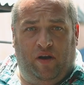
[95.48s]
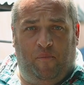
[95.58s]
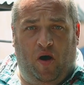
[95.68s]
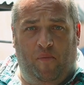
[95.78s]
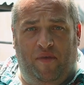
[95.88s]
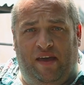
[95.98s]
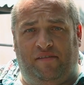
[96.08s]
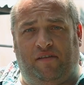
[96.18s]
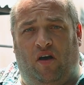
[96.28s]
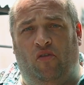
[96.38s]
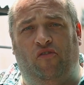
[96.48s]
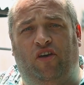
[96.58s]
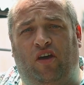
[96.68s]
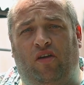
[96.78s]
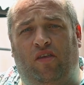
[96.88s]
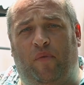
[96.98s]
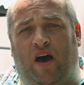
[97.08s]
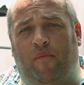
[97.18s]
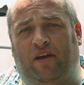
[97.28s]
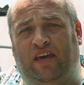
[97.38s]
going to pop this onto the
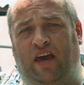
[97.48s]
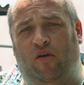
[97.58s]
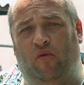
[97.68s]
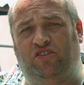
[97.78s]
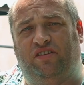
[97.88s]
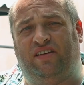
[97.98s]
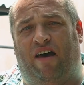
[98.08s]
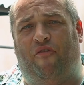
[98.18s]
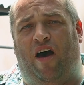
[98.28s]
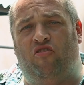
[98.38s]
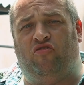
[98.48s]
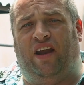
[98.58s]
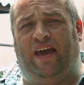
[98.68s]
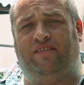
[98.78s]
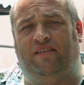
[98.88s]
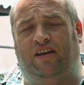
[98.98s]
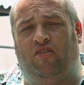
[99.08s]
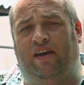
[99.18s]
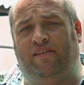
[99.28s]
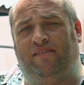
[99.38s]
barbecue, which is set for 180
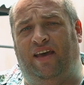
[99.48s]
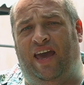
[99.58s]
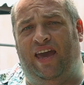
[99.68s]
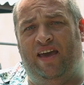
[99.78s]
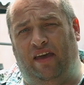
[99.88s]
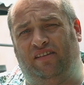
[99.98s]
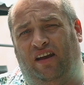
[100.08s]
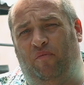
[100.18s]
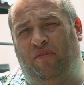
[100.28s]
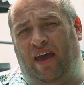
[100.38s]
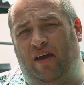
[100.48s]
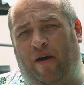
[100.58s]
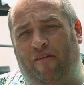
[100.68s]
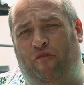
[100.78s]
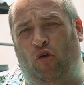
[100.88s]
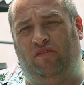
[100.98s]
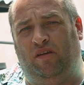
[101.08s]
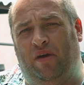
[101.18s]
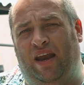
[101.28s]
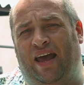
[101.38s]
degrees C. It's going to take about
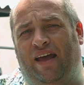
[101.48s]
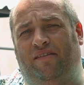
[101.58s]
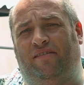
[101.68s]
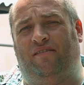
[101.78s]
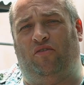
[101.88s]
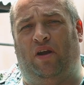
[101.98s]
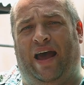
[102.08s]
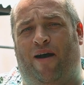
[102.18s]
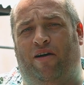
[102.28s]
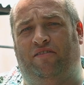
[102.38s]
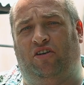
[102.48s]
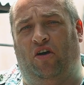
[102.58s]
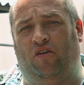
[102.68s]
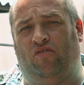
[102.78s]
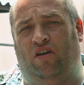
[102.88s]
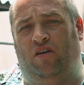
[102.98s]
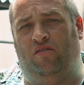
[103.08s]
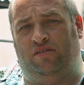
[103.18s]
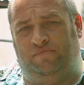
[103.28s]
40 minutes to an hour to cook through.